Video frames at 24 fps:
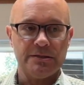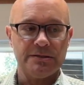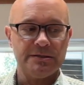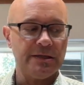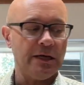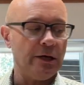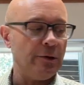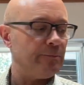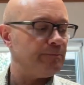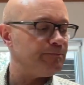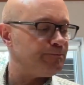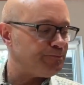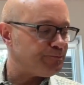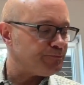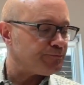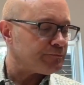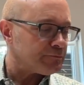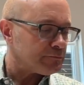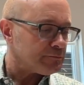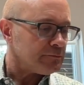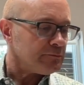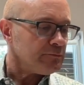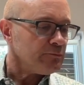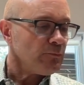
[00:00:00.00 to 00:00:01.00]
So
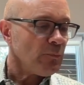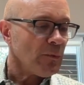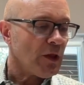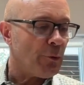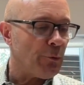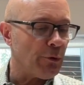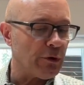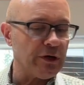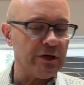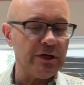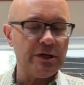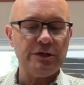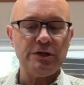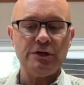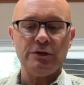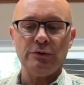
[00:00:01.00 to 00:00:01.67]
we're going to do,